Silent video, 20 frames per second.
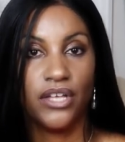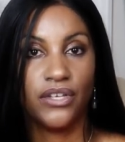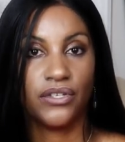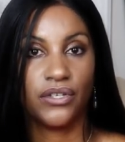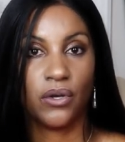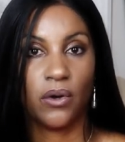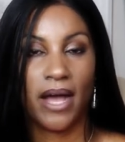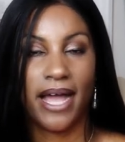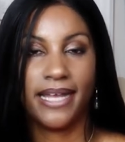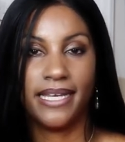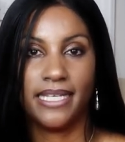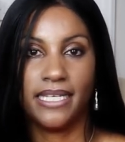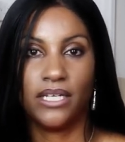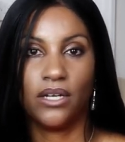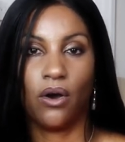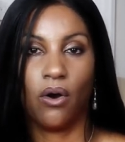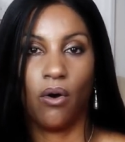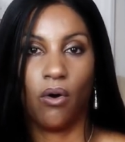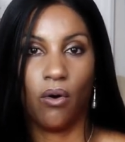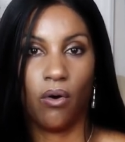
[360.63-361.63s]
So I
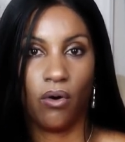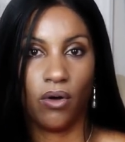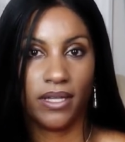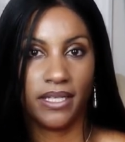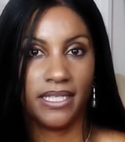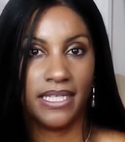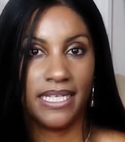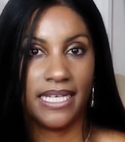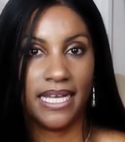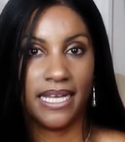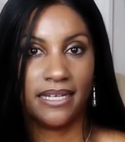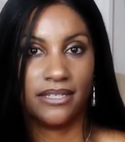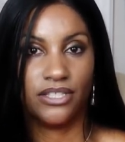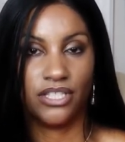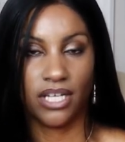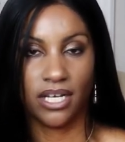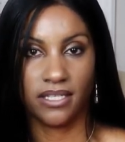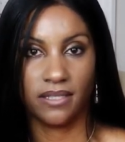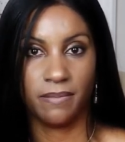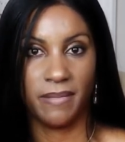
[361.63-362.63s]
did all the
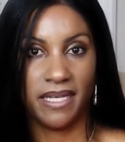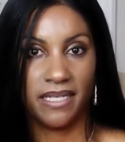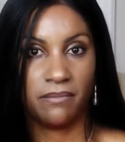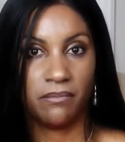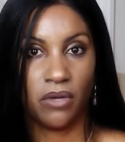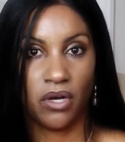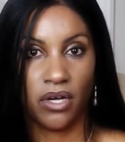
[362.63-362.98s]
adjustment